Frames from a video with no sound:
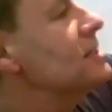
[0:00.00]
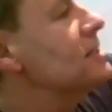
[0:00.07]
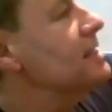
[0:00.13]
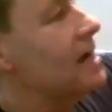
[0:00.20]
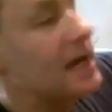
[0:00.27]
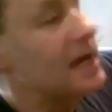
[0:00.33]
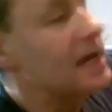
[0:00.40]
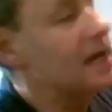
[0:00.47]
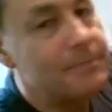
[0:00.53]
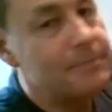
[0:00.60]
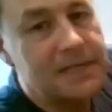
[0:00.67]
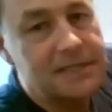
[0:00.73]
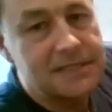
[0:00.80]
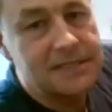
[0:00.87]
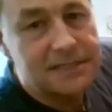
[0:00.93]
the
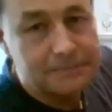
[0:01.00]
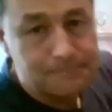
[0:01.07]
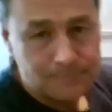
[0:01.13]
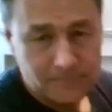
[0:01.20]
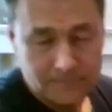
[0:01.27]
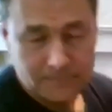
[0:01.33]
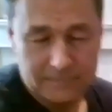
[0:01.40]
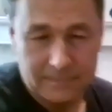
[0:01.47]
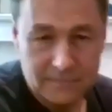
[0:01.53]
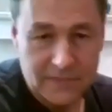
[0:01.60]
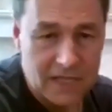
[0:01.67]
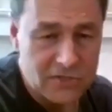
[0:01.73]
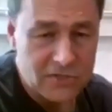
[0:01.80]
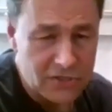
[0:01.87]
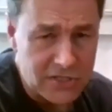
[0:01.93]
eyepiece. And
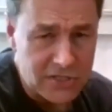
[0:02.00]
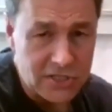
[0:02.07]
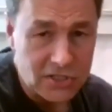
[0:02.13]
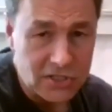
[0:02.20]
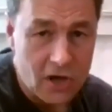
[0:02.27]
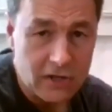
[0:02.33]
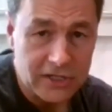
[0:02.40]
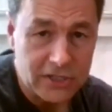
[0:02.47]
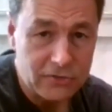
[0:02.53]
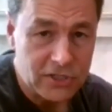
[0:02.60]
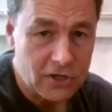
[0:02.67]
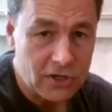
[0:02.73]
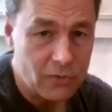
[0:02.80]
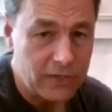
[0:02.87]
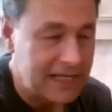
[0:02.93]
so this is called a
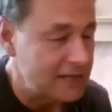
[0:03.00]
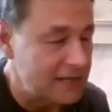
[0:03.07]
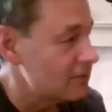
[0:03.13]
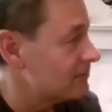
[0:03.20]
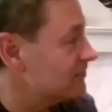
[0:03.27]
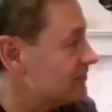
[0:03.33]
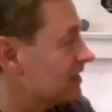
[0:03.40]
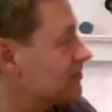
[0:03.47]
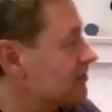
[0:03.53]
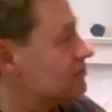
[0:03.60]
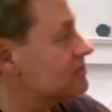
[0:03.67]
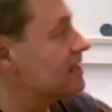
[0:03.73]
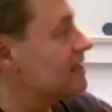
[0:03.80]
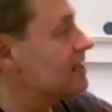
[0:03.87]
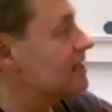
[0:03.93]
Newtonian reflector
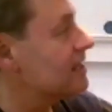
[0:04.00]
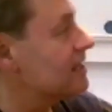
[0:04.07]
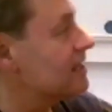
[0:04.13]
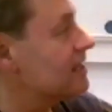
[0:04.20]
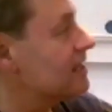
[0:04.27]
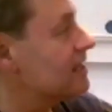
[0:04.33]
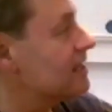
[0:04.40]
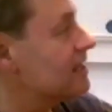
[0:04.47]
telescope.